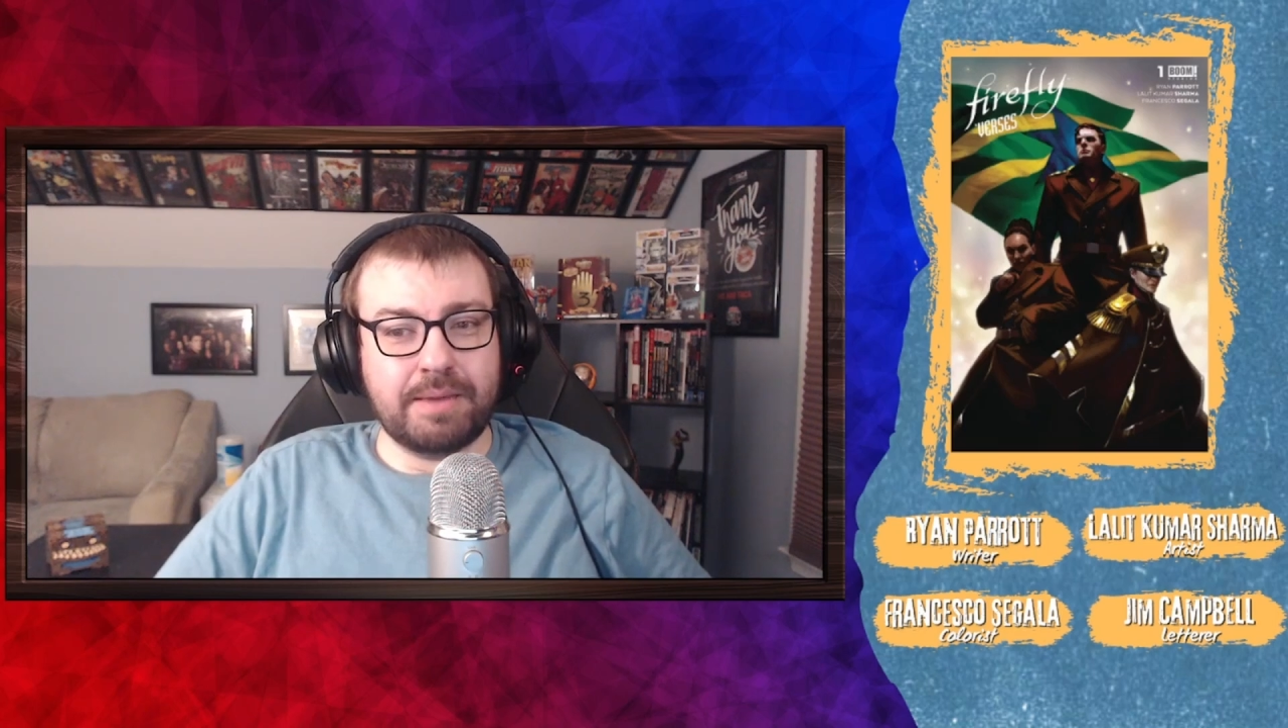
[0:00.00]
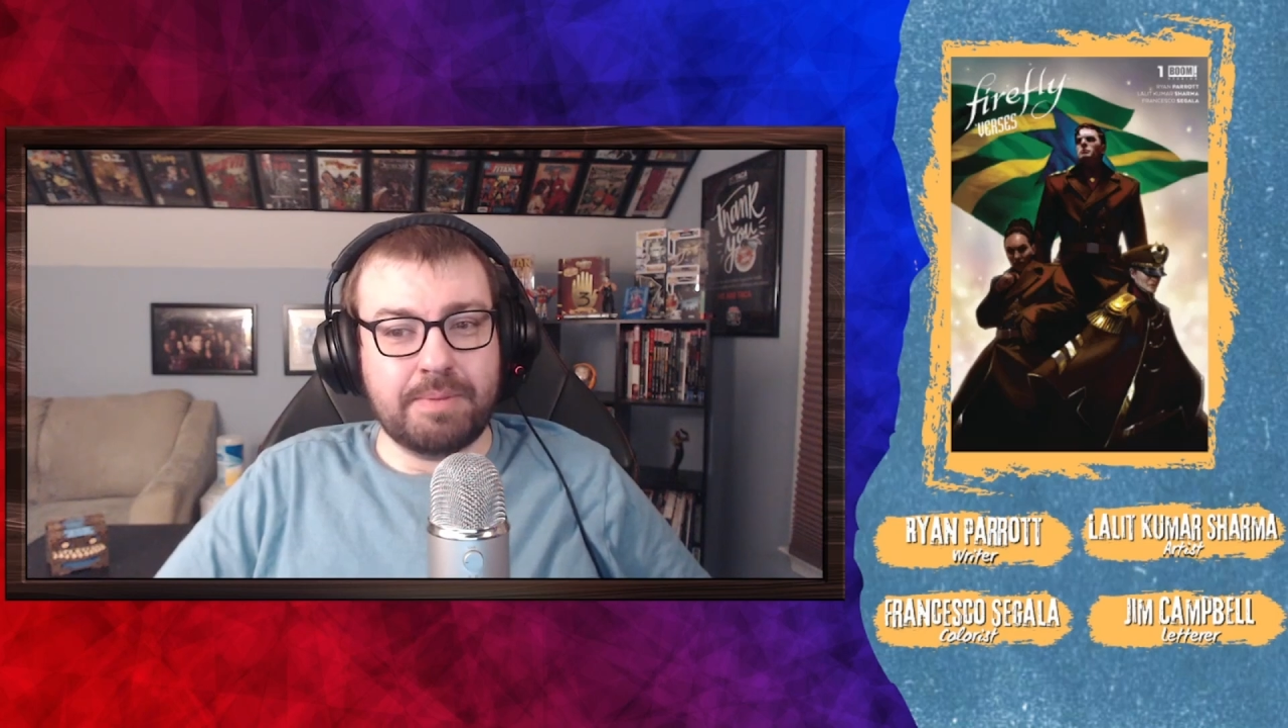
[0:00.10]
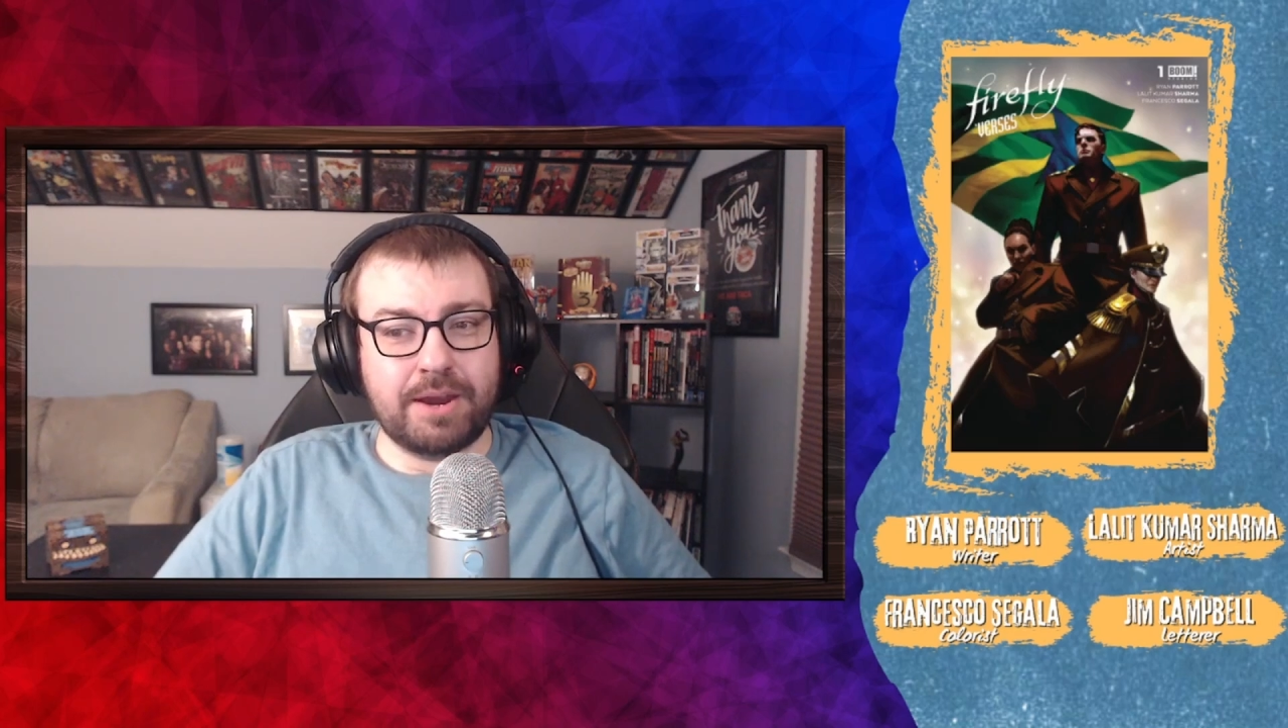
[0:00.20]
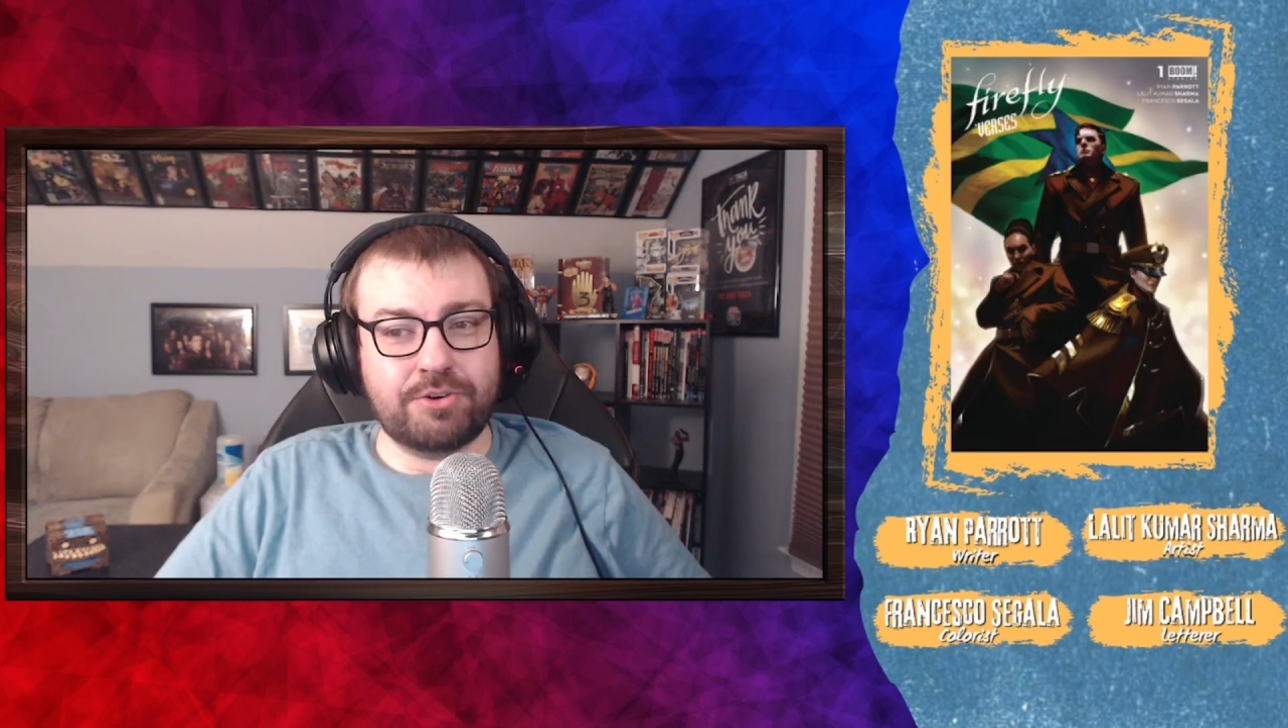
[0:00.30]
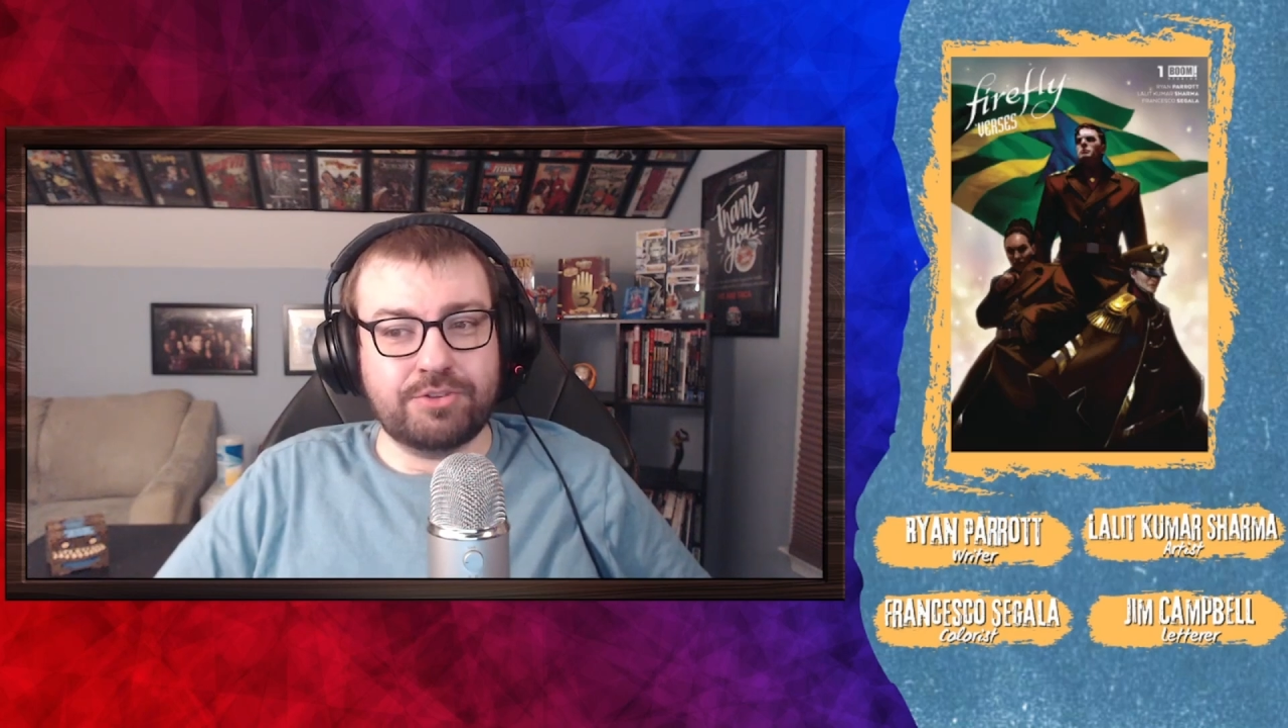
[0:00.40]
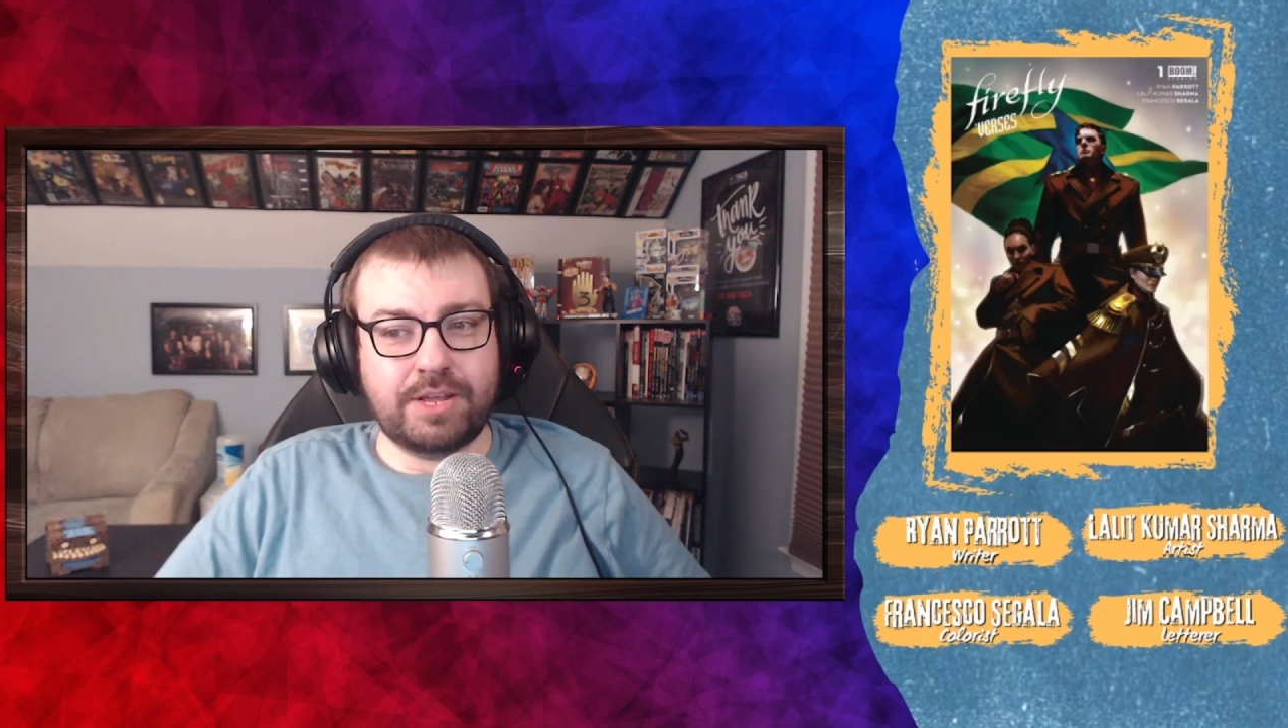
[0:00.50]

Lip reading: immersed,